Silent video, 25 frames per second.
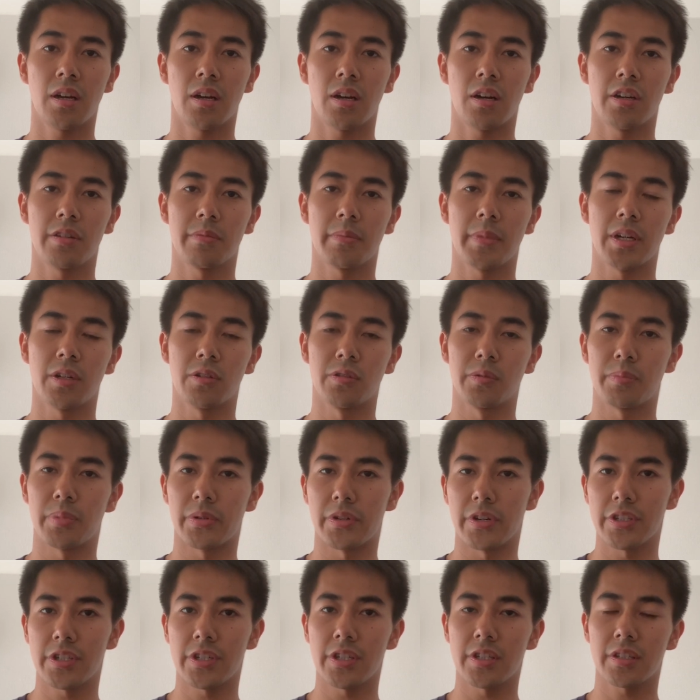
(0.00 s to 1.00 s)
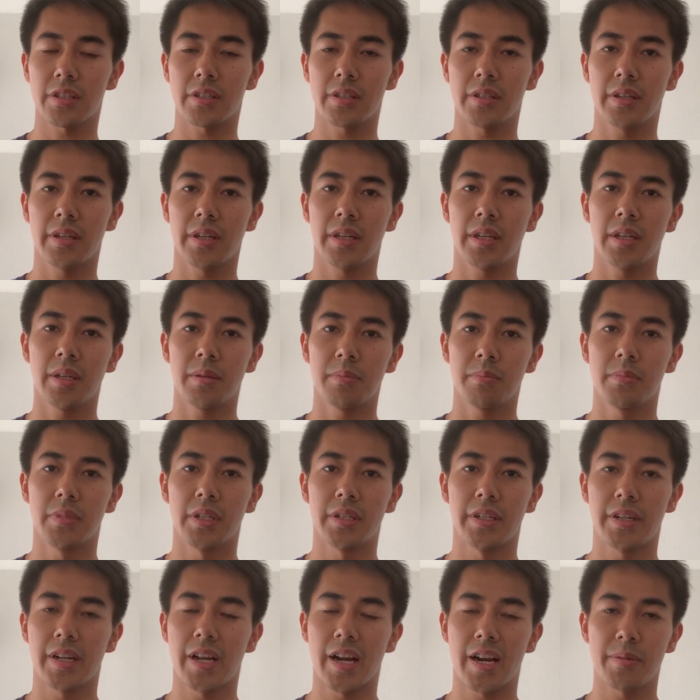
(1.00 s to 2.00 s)
on my own project, but
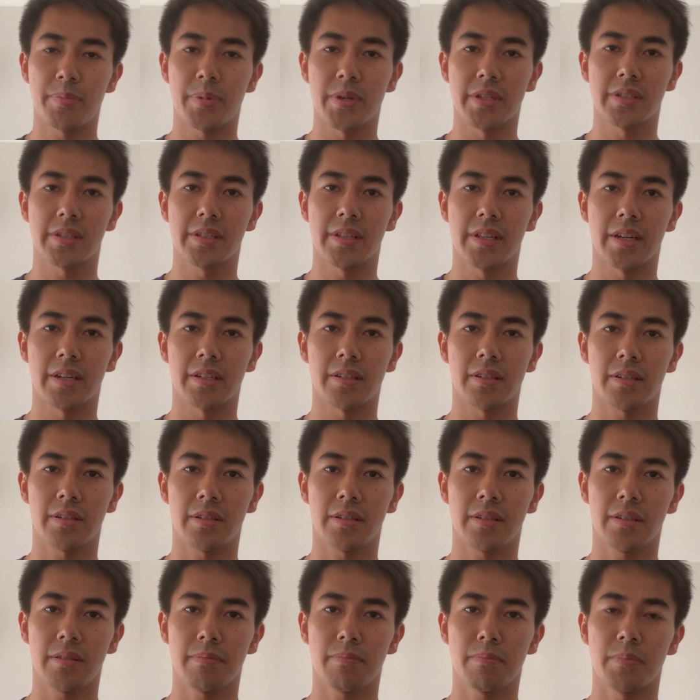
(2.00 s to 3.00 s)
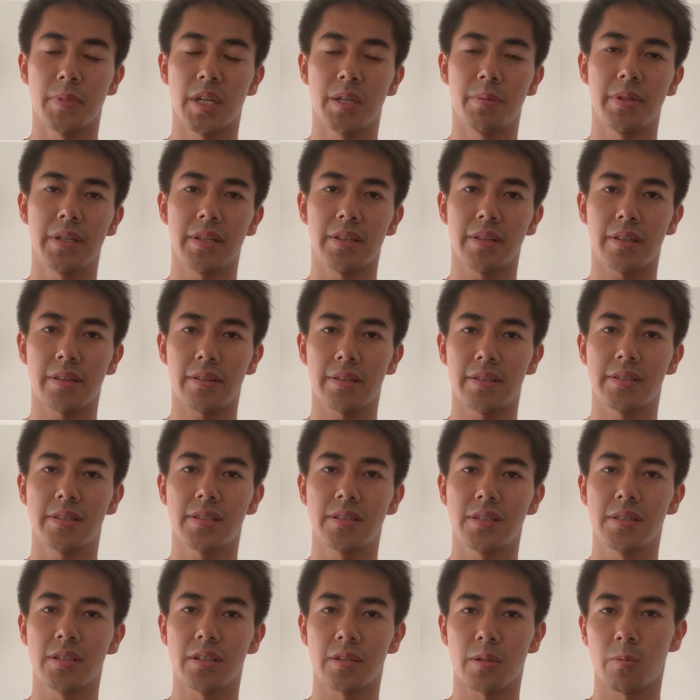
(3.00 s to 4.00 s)
it happens that maybe this
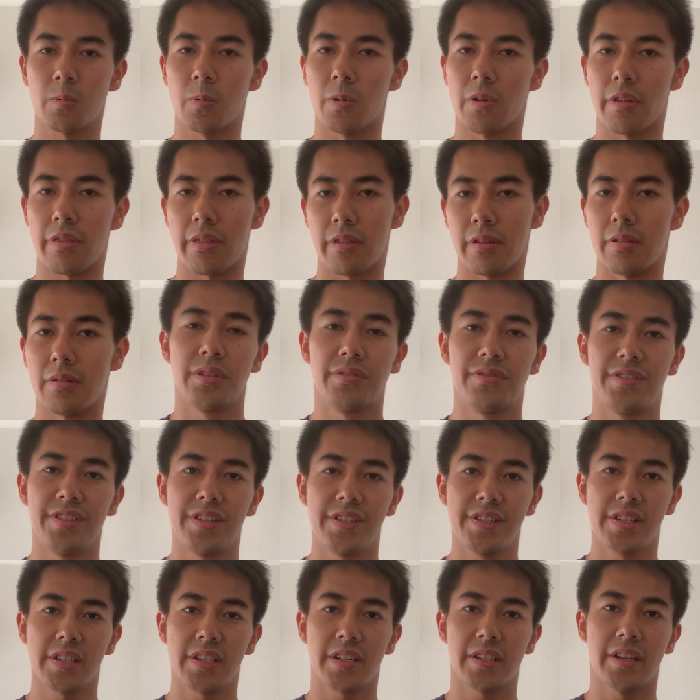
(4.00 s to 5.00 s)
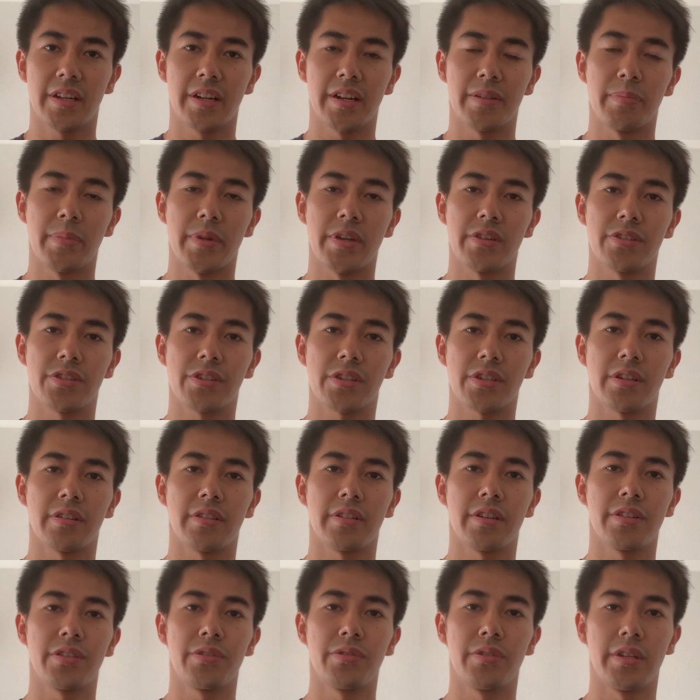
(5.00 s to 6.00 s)
is not worth it. The visa that I mentioned
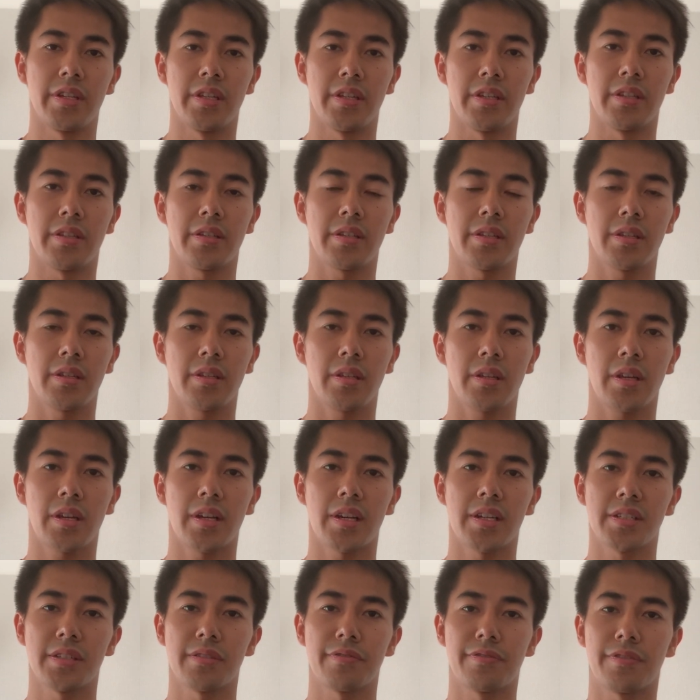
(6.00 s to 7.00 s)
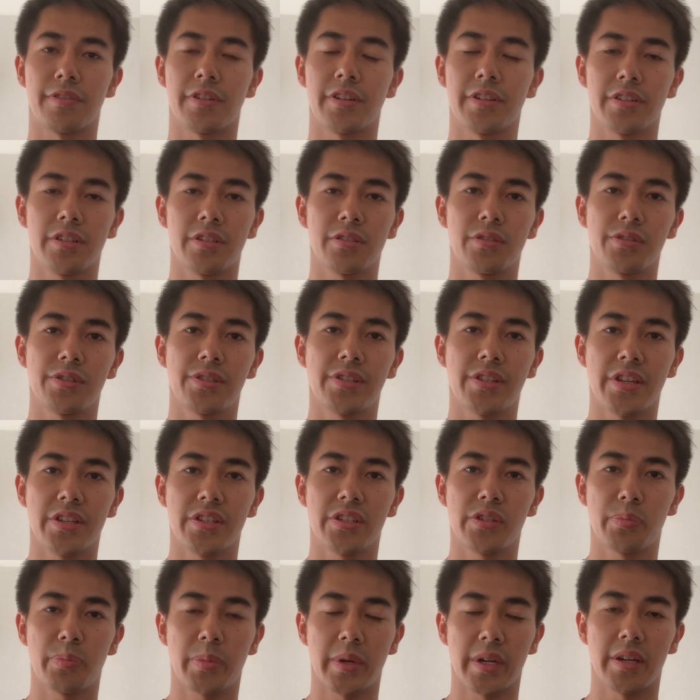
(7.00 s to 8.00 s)
that you need as a foreigner to stay in
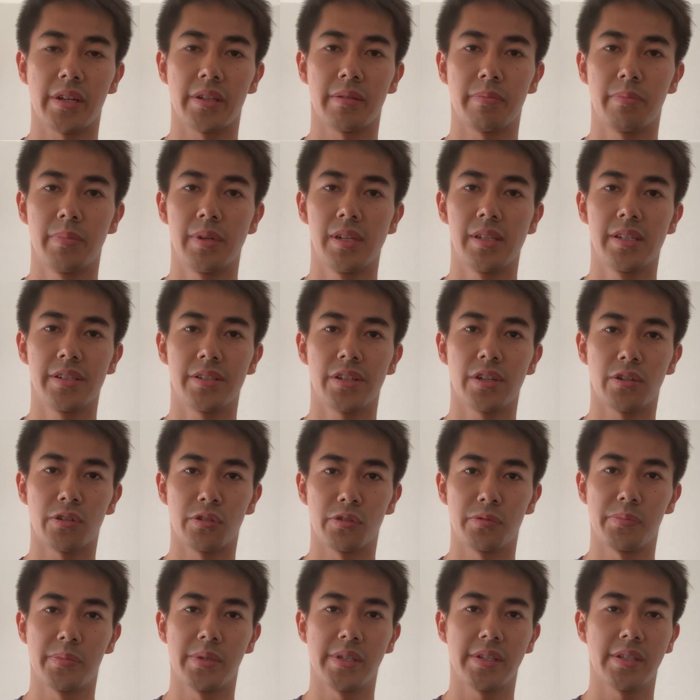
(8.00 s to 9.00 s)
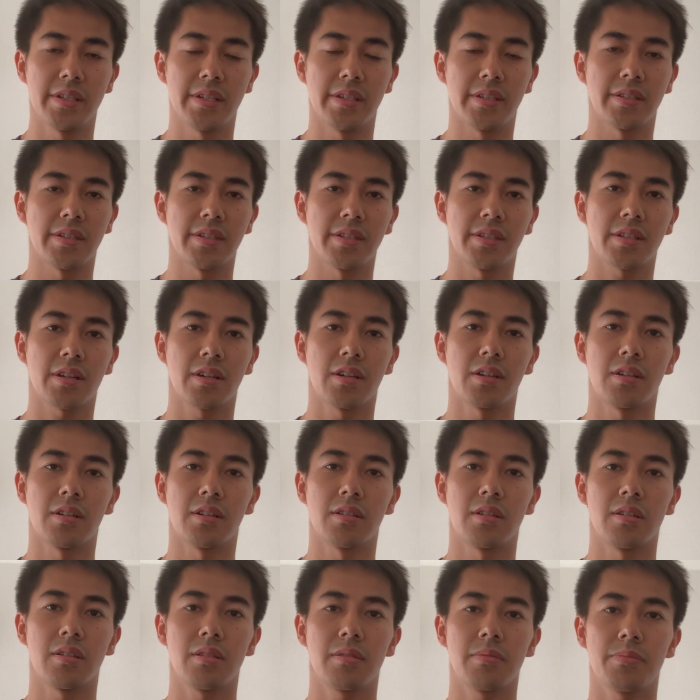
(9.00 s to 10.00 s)
Japan building your own business is
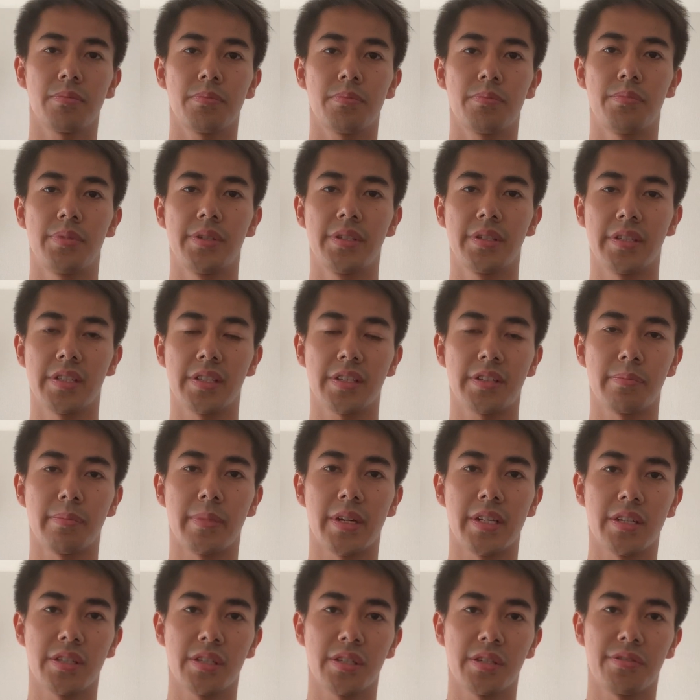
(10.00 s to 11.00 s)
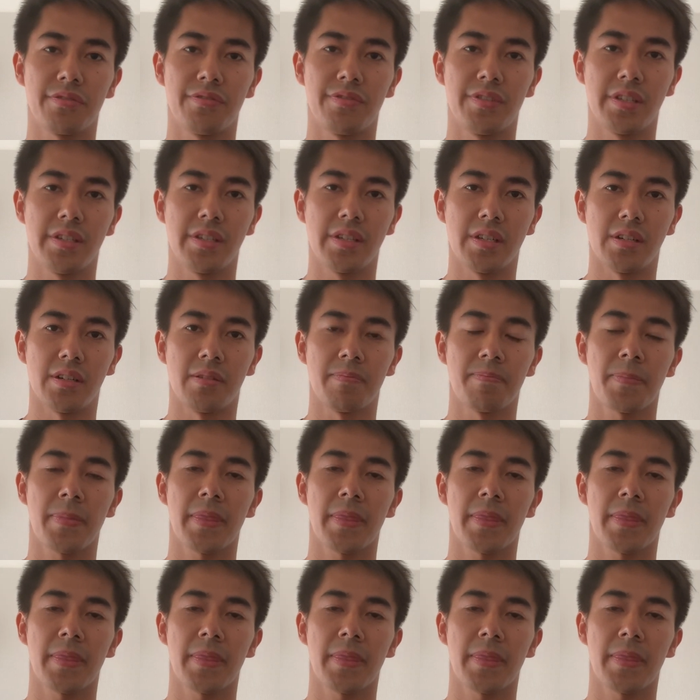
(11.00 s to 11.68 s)
called business manager visa,